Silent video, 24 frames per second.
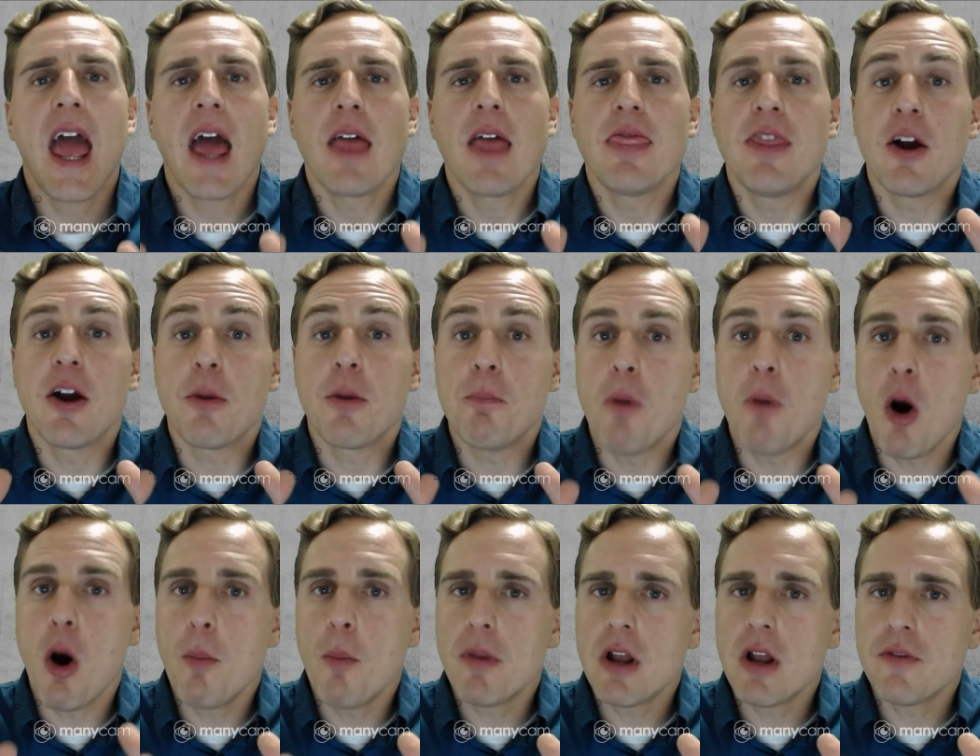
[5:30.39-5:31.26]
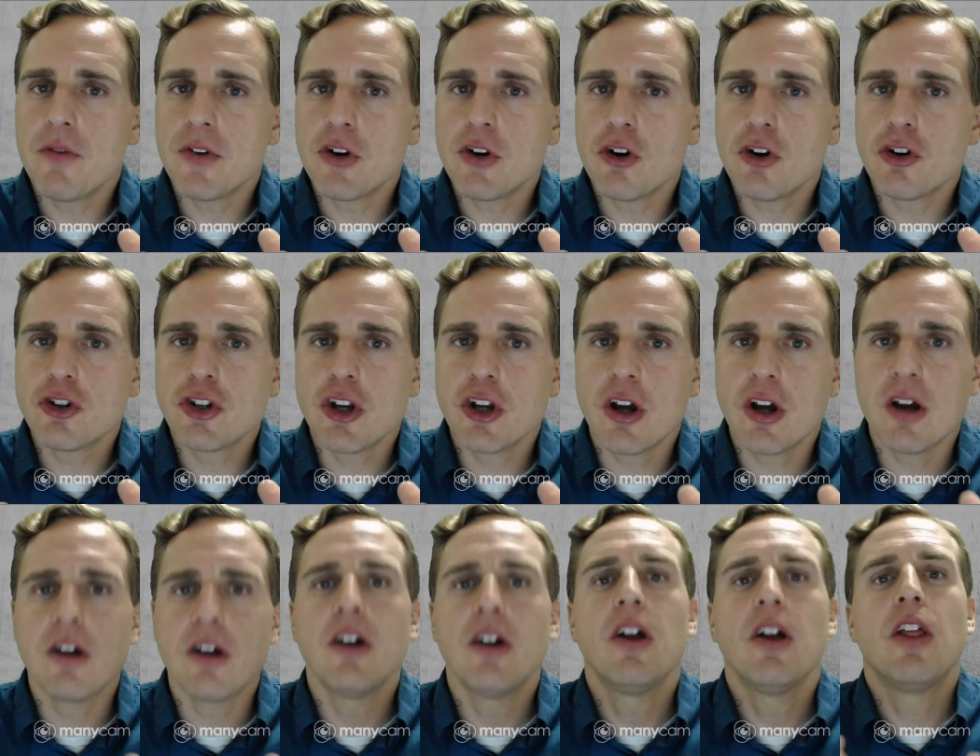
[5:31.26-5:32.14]
their moment of inertia,
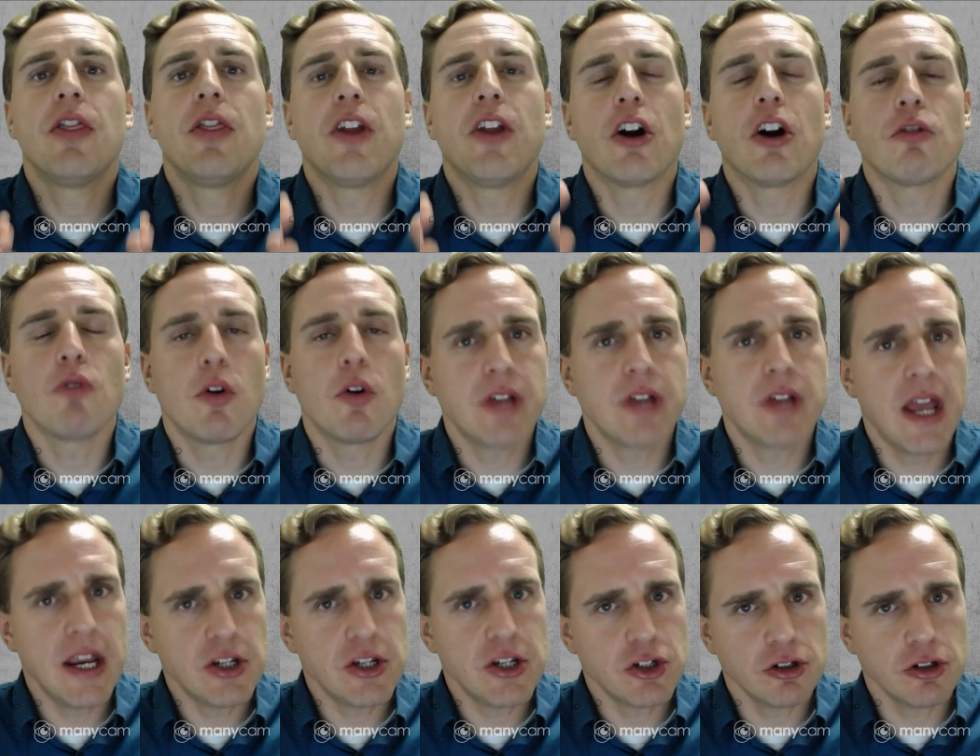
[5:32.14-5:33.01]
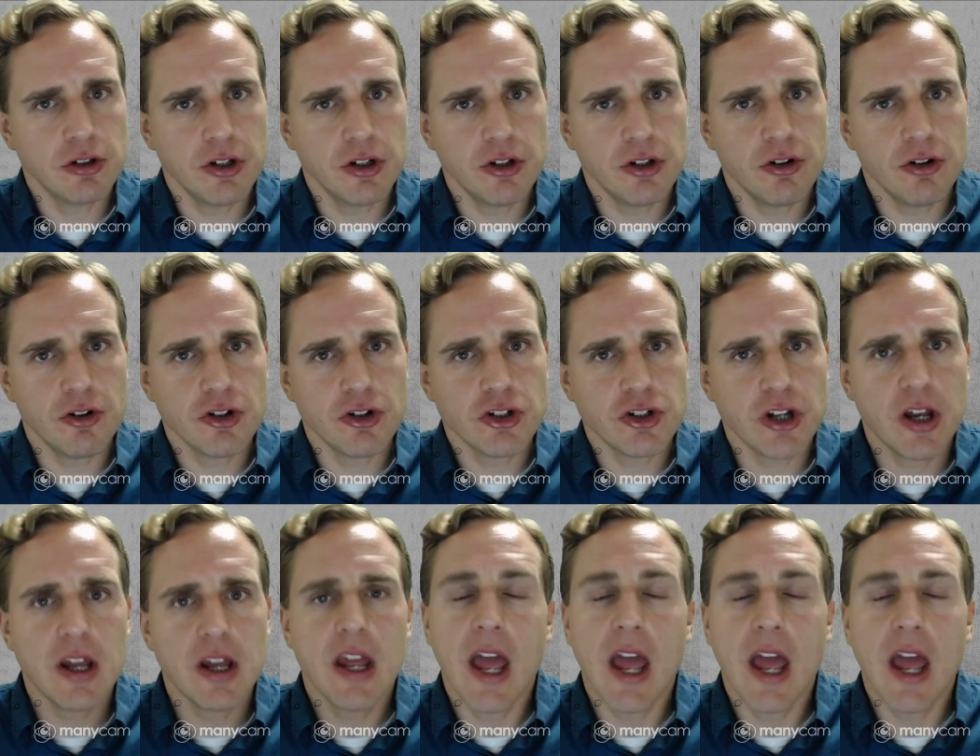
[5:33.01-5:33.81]
their rotational inertia,